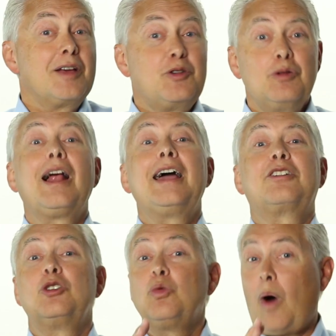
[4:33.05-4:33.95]
If you'd
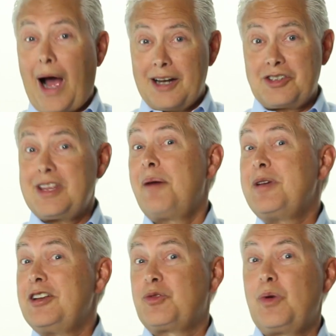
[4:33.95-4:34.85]
like to watch
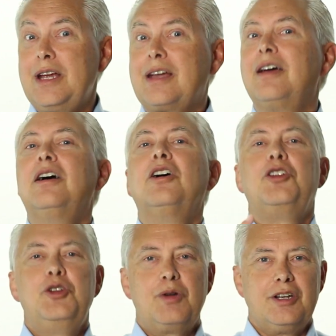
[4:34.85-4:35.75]
them each week,
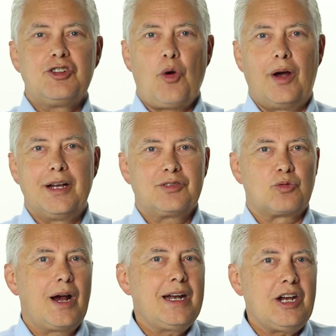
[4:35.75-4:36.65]
you can join
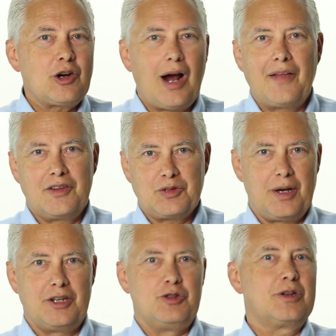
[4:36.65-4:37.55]
us right here on this
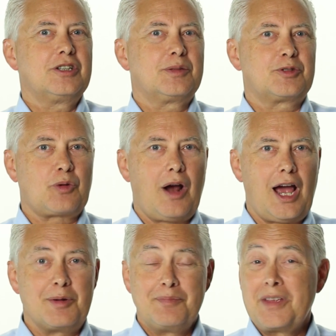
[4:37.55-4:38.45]
page. You can
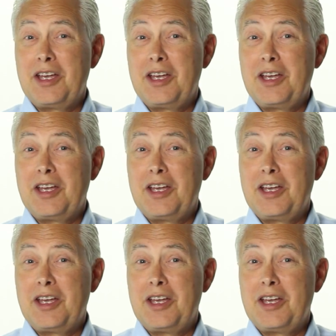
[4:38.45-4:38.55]
subscribe.